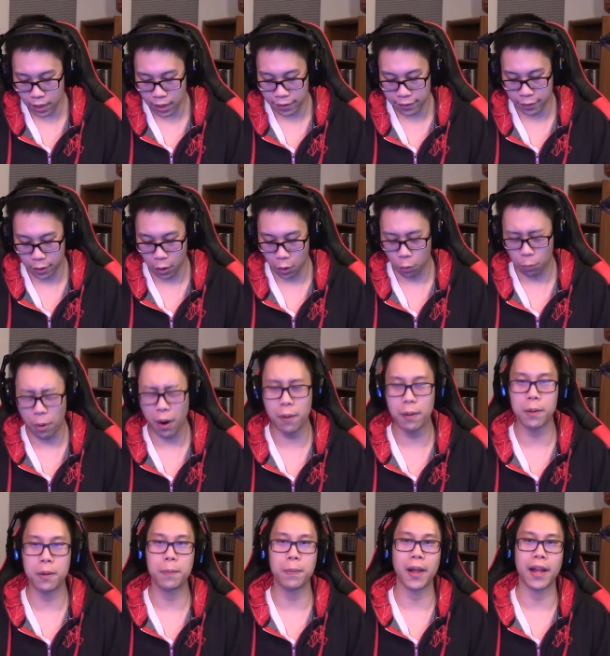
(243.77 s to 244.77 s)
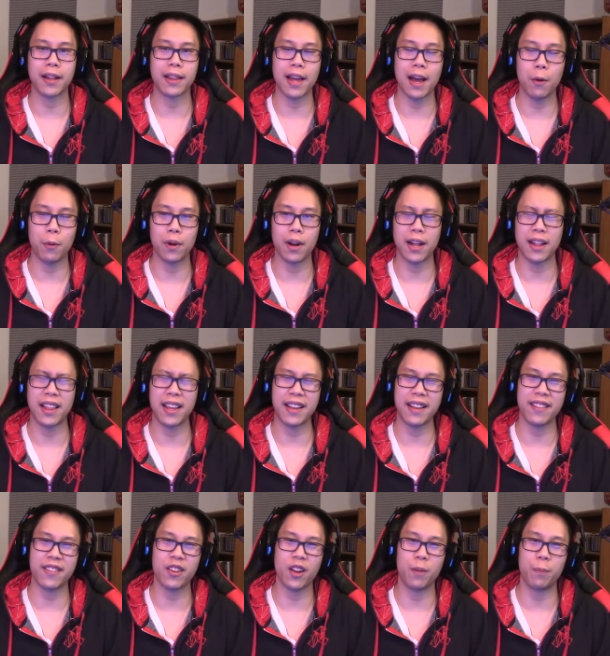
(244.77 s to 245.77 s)
So we'll probably be playing that one. I think
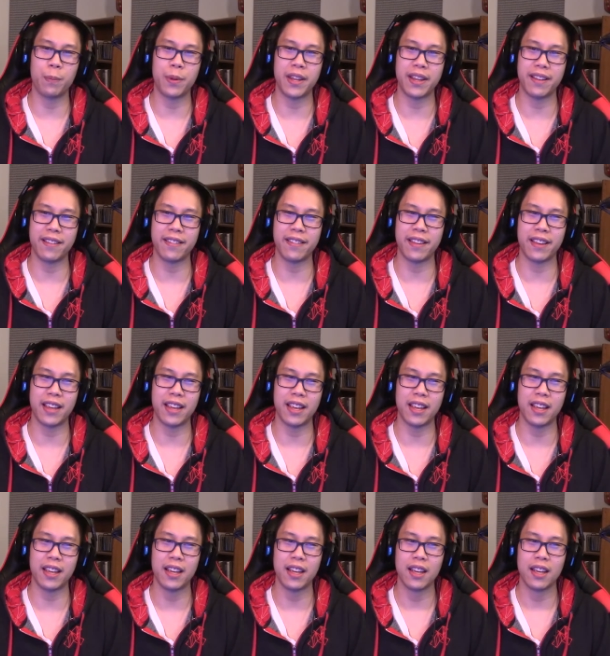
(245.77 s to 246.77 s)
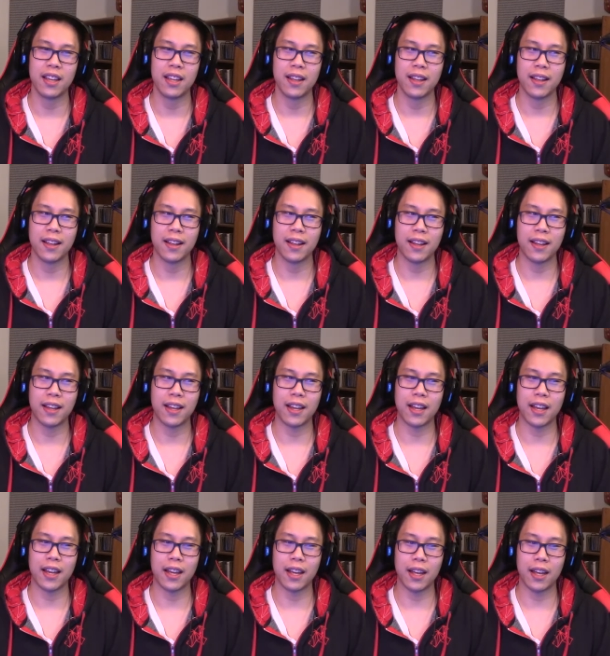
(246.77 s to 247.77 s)
it's on PC
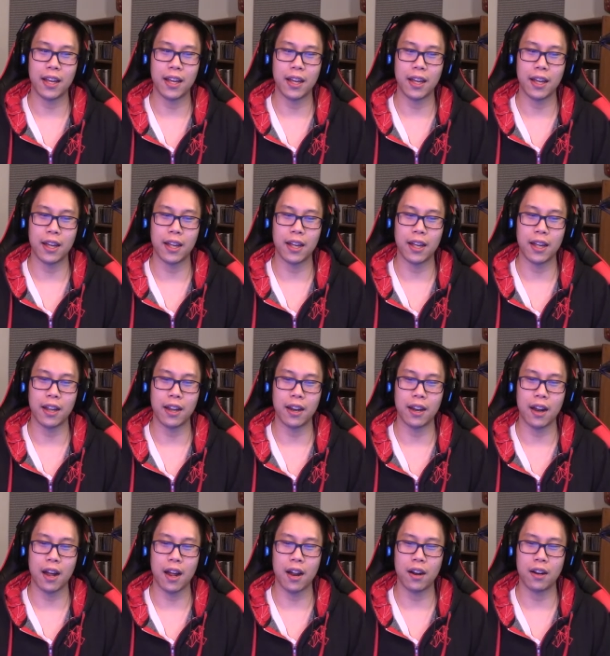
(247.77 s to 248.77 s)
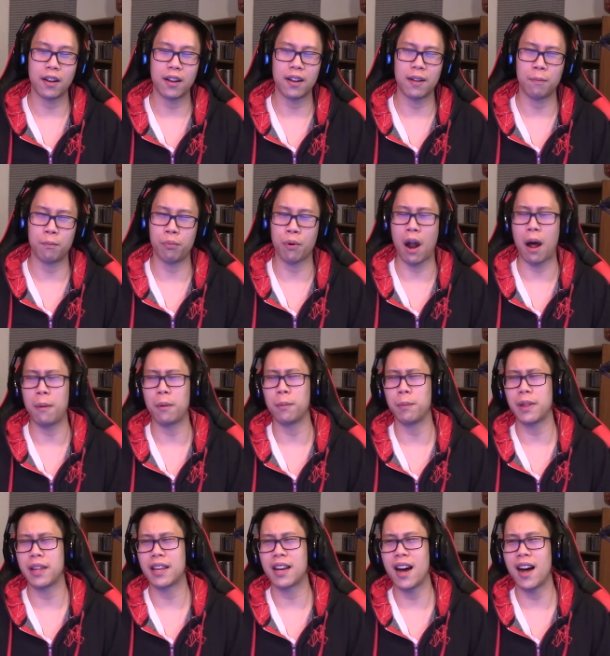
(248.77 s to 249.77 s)
and
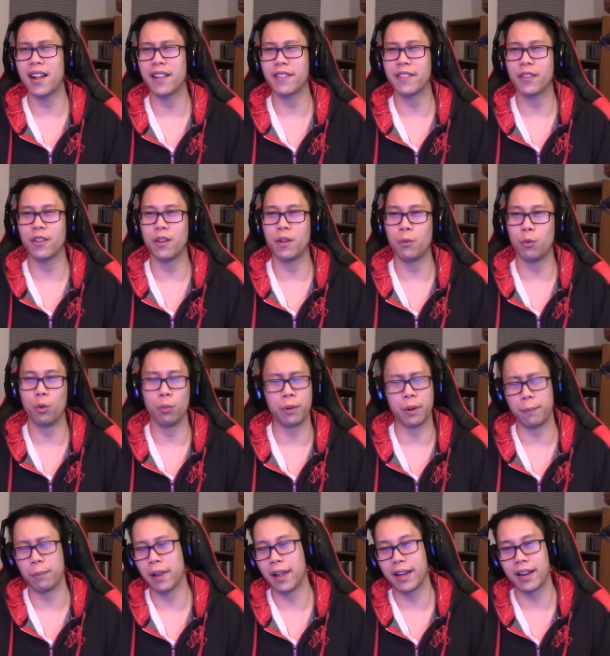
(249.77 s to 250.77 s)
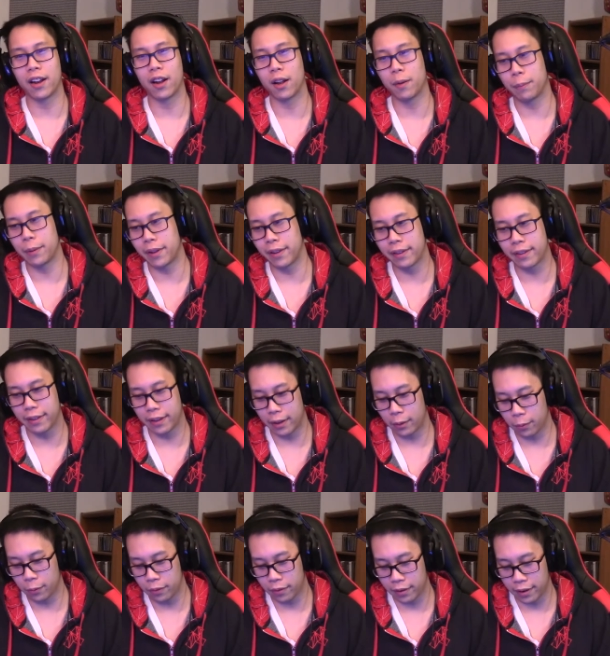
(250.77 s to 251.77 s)
probably console. We'll be playing it on
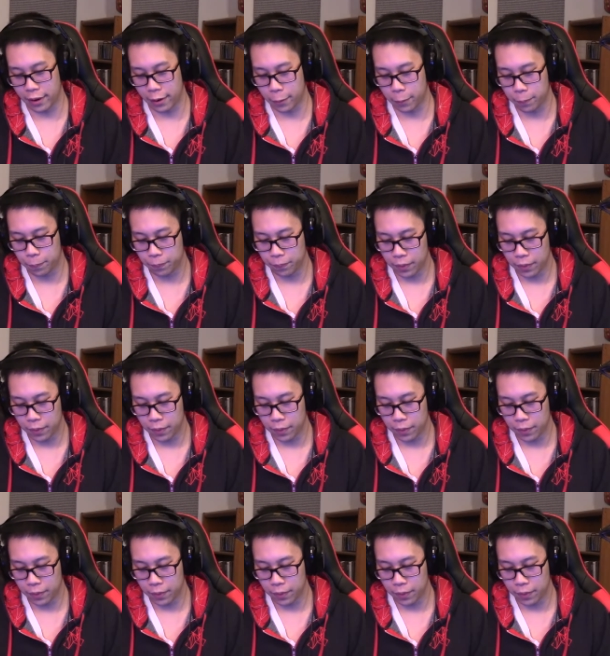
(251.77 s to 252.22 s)
PC. So